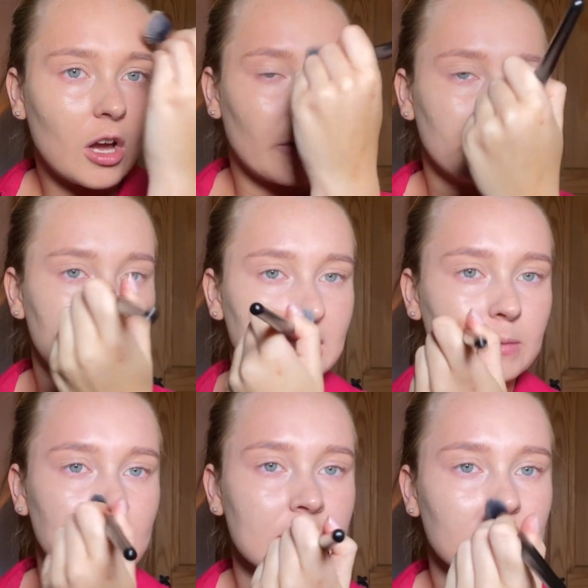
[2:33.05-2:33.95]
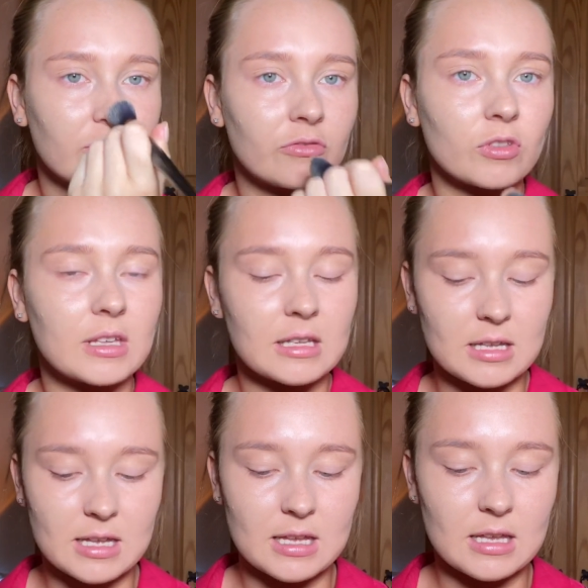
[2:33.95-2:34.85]
on the expensive for
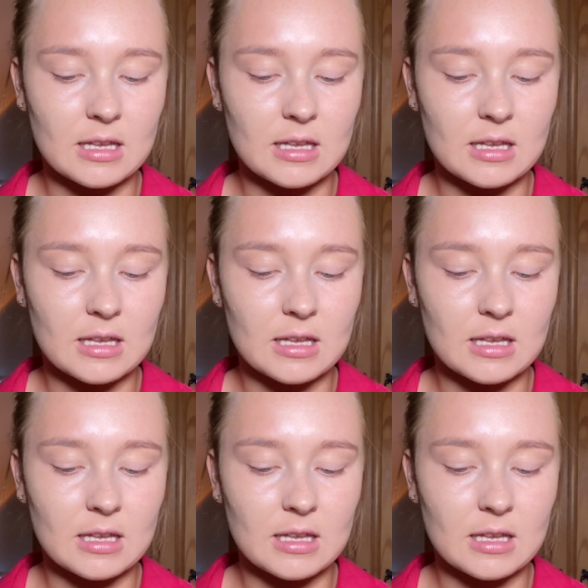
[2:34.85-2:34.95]
the